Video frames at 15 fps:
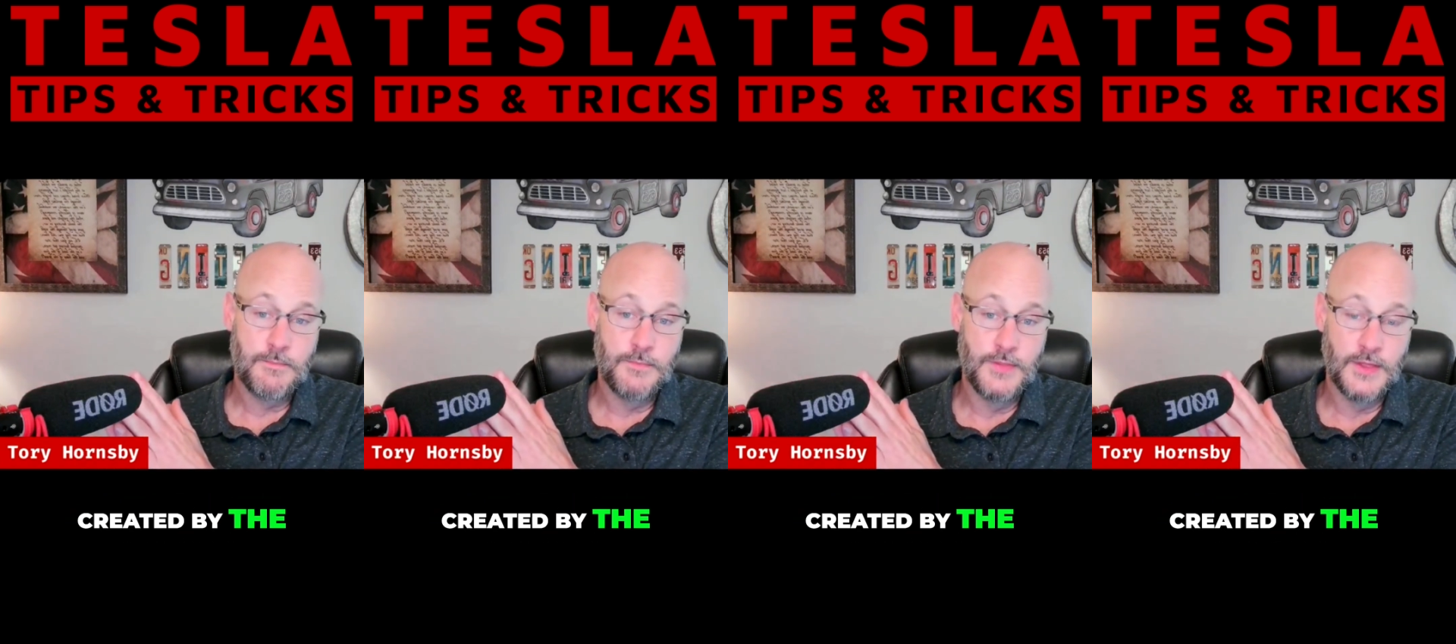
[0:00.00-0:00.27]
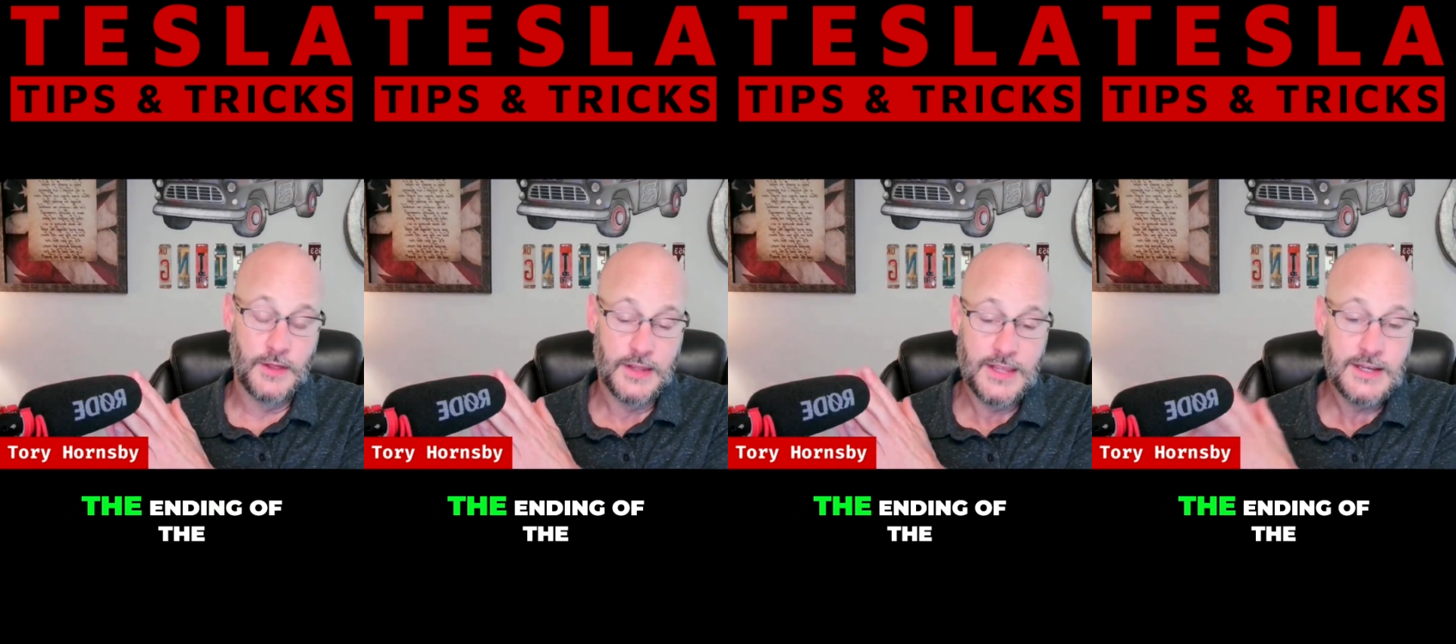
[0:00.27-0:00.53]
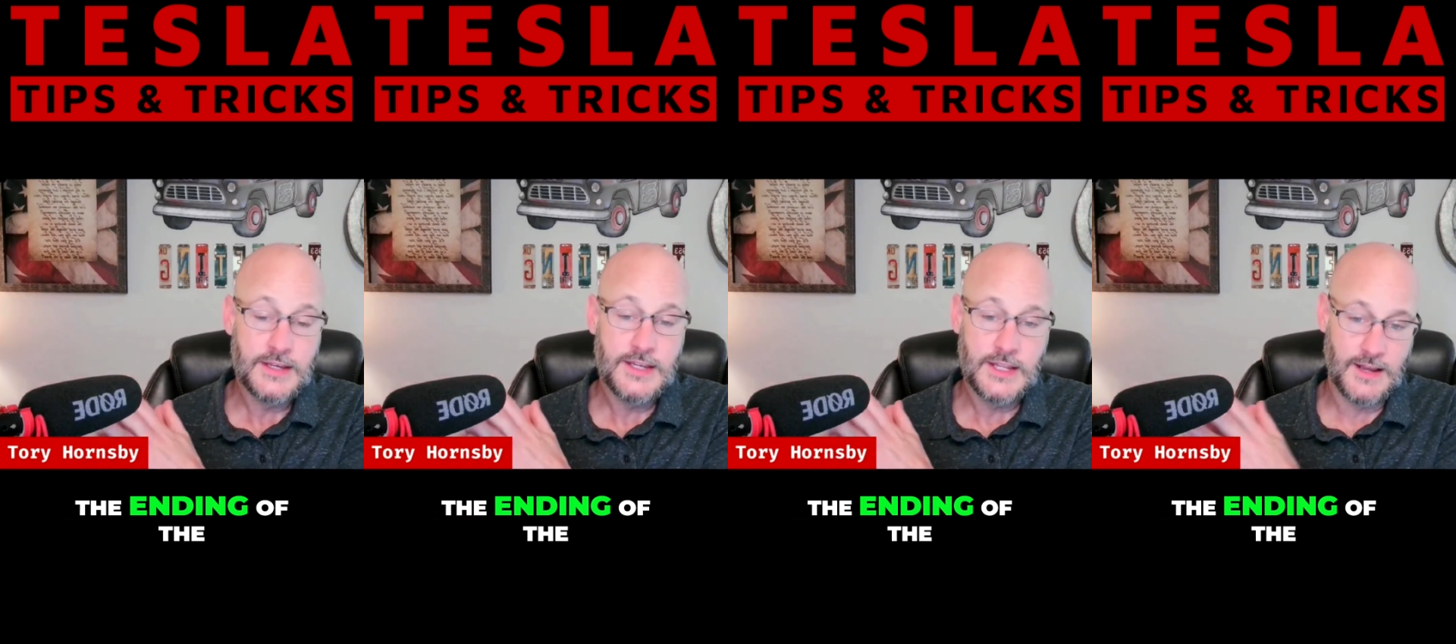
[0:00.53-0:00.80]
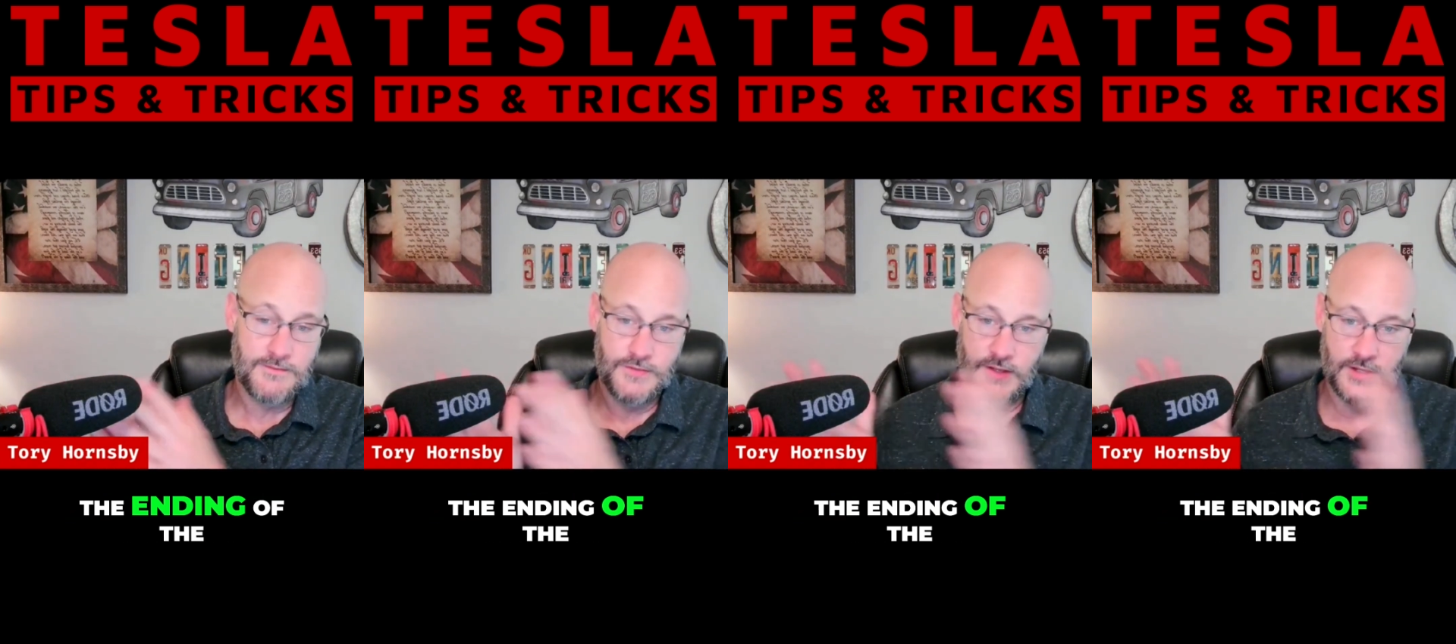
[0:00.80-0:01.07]
the
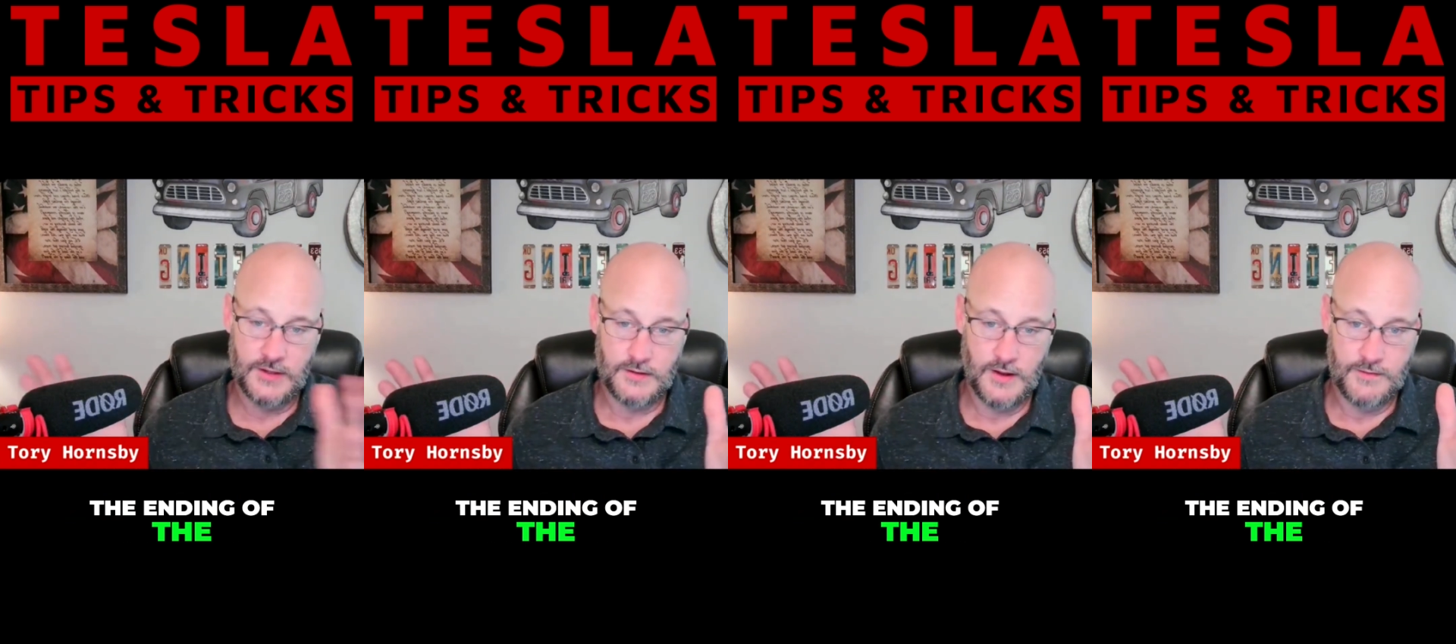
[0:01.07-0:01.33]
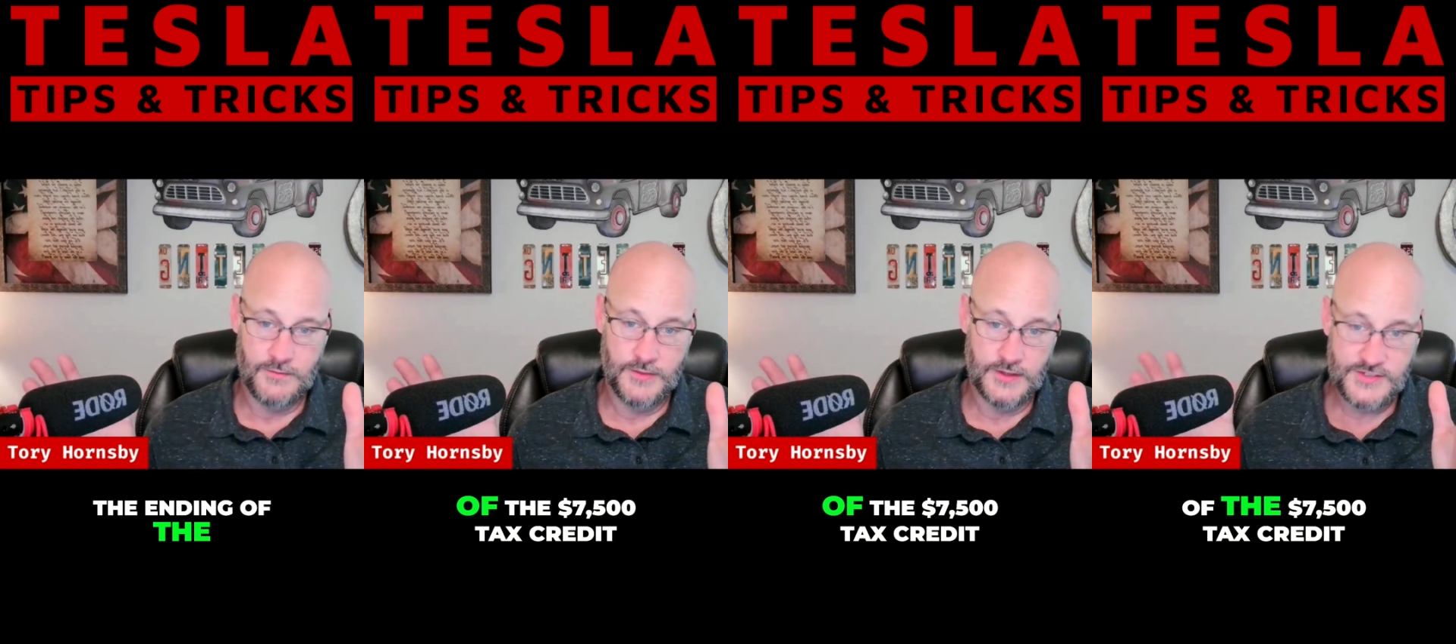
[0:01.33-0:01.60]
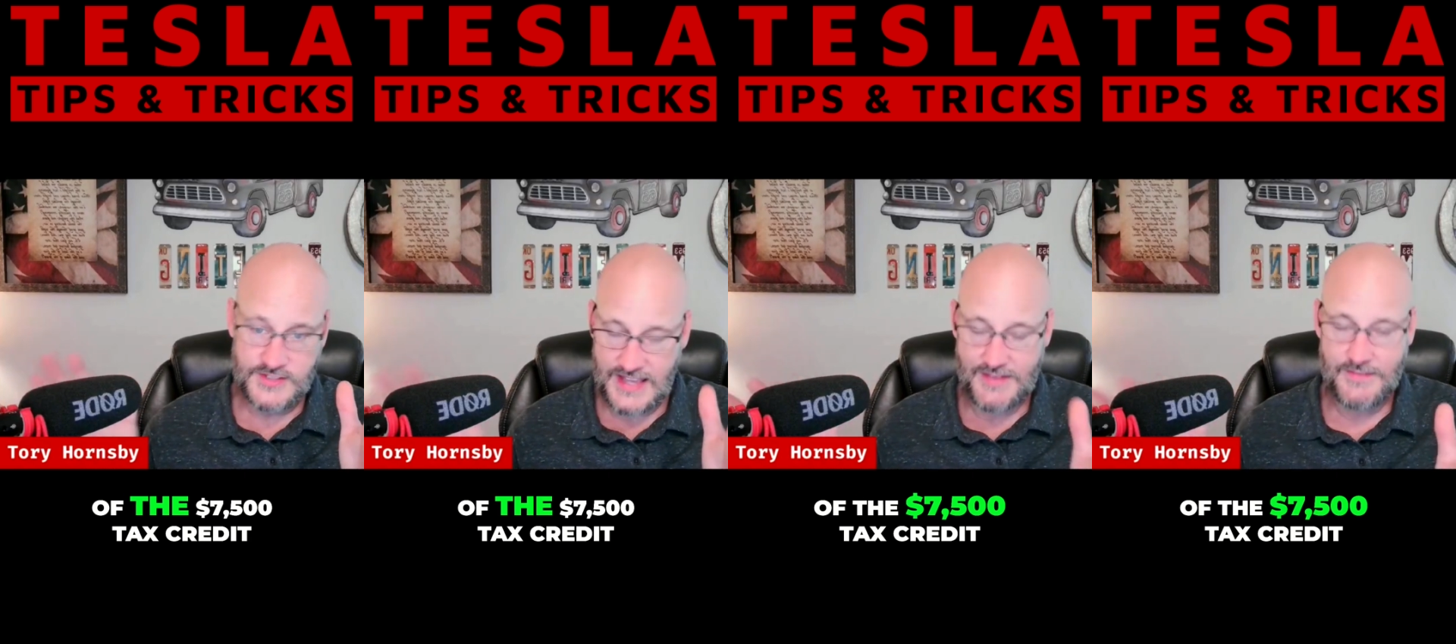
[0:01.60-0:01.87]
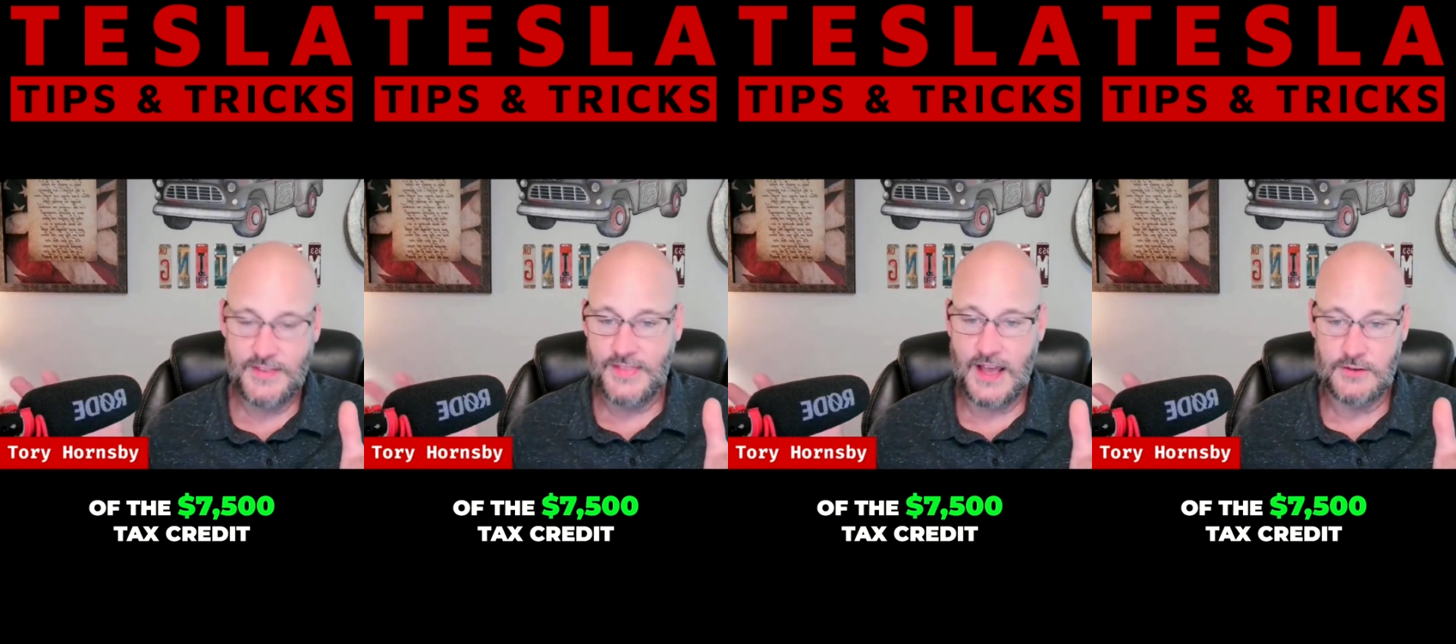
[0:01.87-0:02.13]
ending of the of the
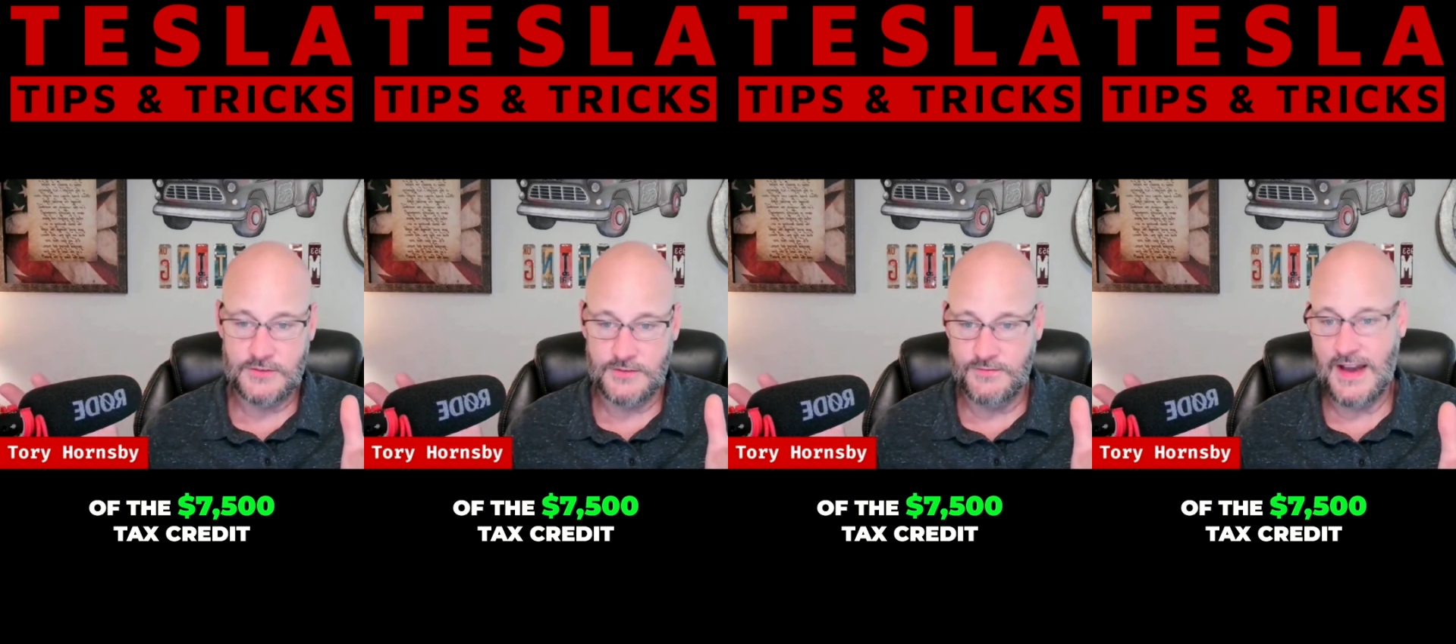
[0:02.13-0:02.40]
seven thousand